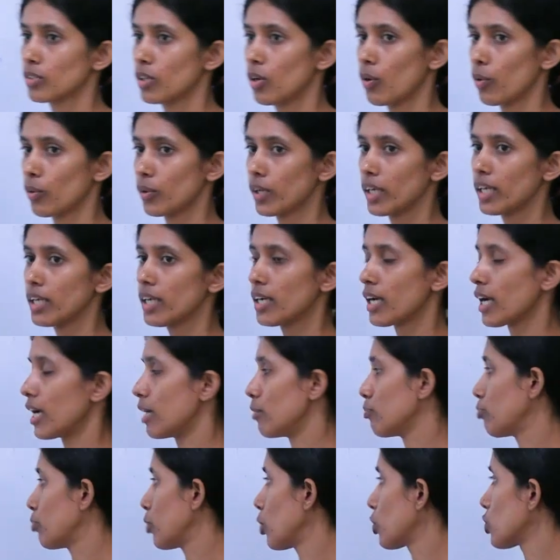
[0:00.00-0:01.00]
Okay,
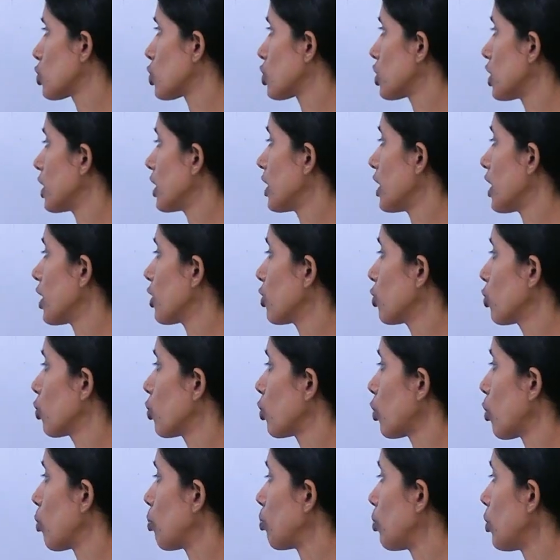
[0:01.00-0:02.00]
and posterior
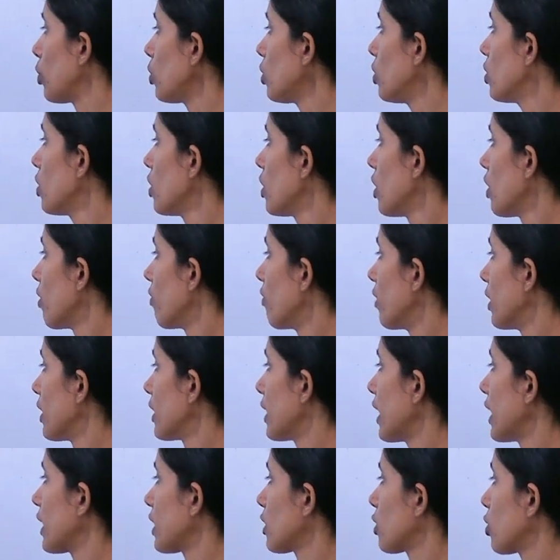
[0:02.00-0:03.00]
neuropore will
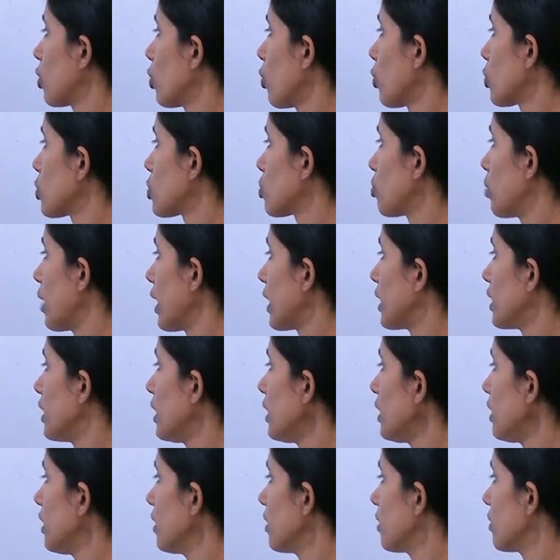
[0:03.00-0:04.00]
get closed by
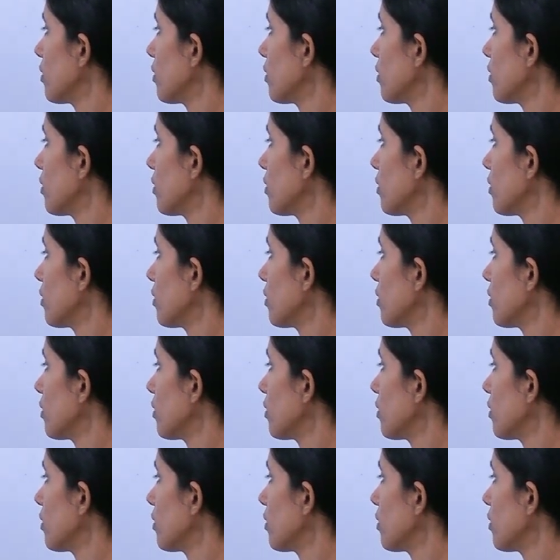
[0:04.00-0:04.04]
the